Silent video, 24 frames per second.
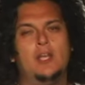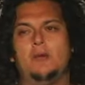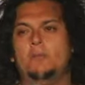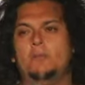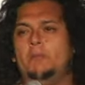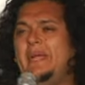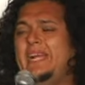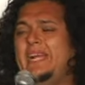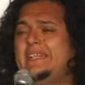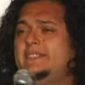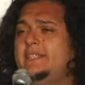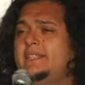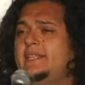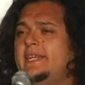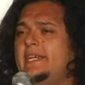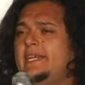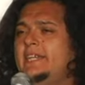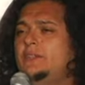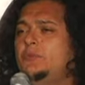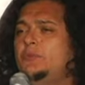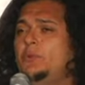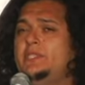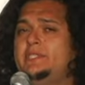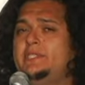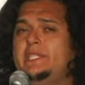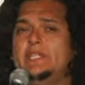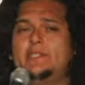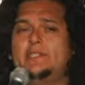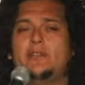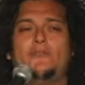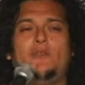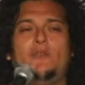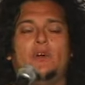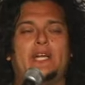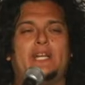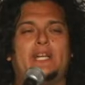Mexicans, we
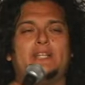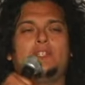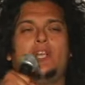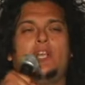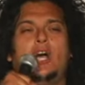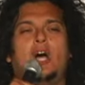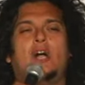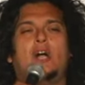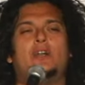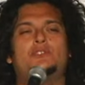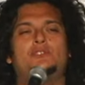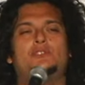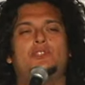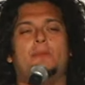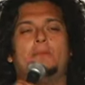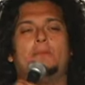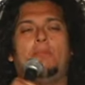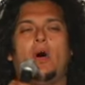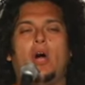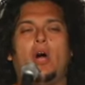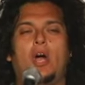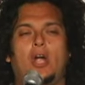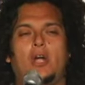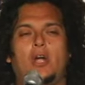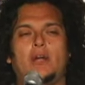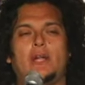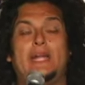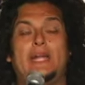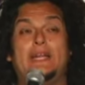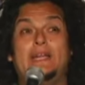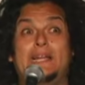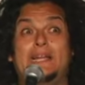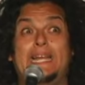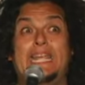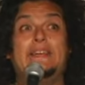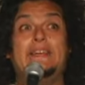take a dog to the park
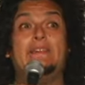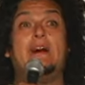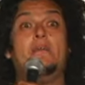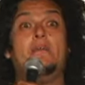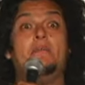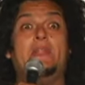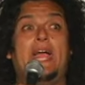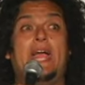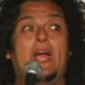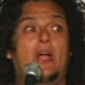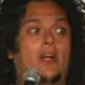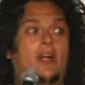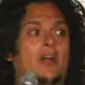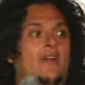and leave them there.